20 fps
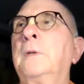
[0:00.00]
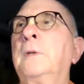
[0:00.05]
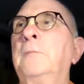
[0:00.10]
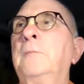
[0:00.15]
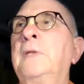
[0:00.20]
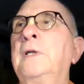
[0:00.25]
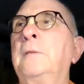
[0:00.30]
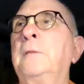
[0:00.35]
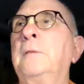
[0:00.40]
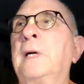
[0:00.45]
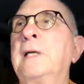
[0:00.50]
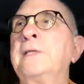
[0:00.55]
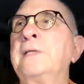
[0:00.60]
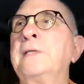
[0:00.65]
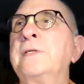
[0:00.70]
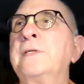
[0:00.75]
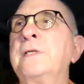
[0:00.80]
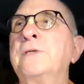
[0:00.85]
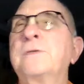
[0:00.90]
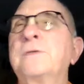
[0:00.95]

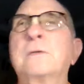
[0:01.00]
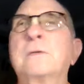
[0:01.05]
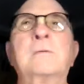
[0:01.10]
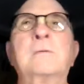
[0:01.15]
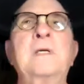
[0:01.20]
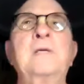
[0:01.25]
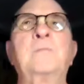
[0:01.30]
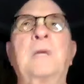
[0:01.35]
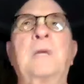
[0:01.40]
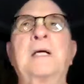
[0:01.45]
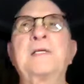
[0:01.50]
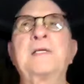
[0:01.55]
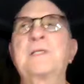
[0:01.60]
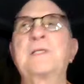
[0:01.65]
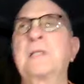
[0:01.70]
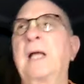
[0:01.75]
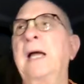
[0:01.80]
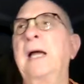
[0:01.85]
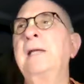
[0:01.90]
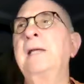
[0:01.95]
Minimize these to read my
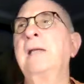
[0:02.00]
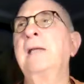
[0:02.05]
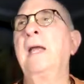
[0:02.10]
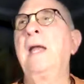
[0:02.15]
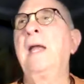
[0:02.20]
slide.